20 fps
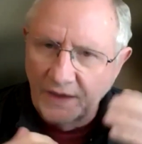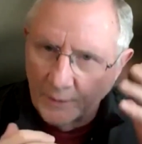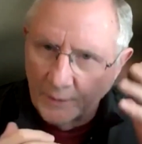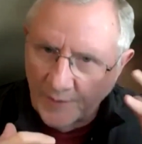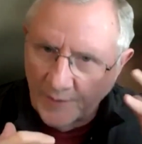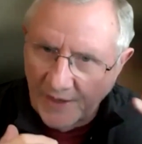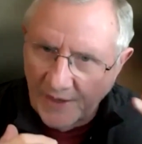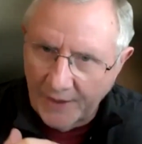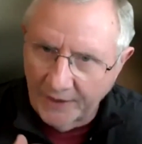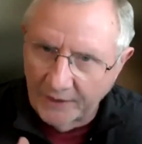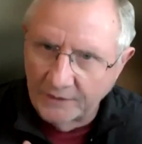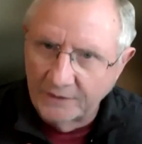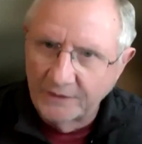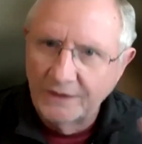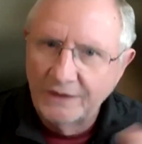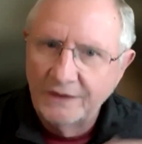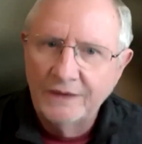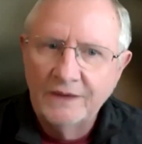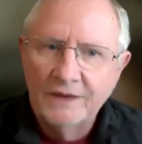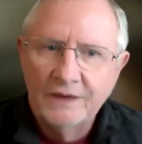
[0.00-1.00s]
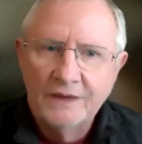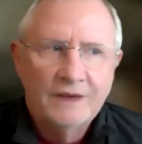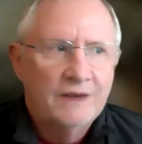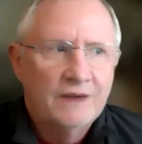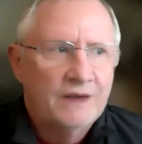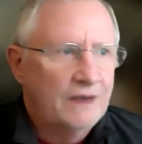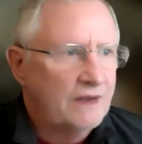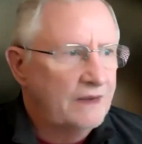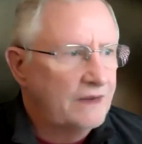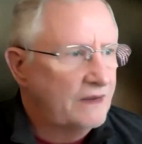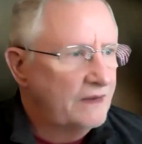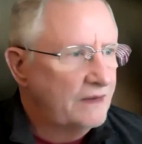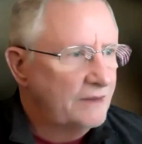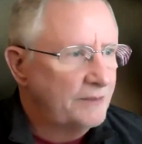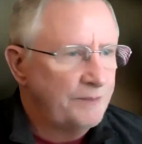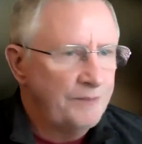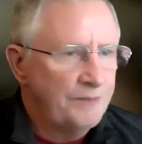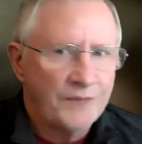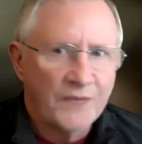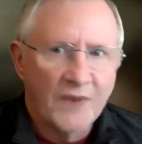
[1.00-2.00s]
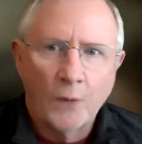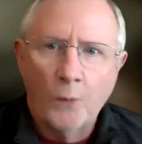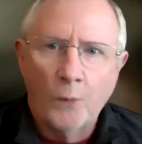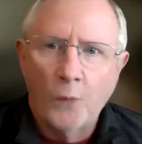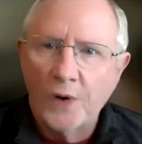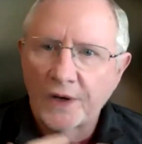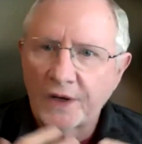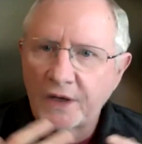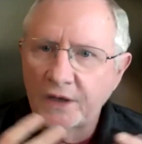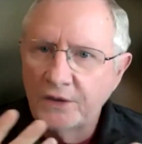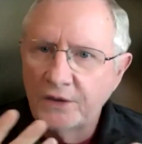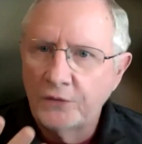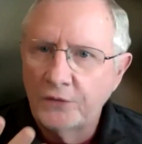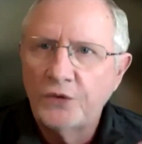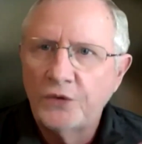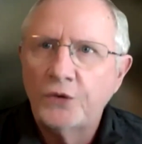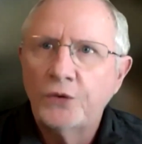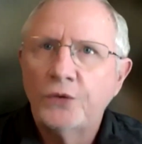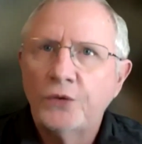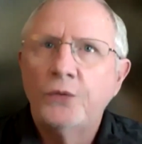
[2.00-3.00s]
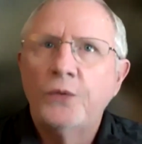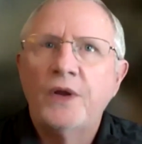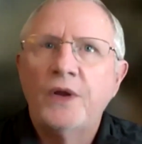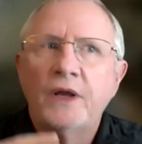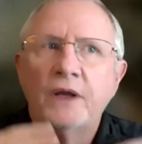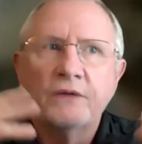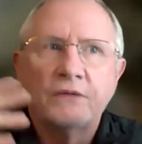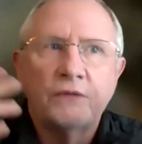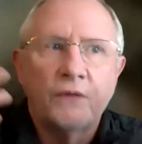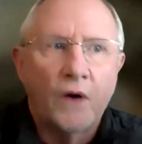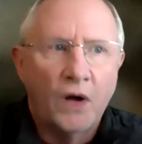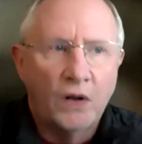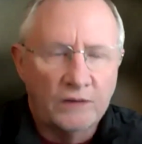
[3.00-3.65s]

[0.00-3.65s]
Think about it. What can you do if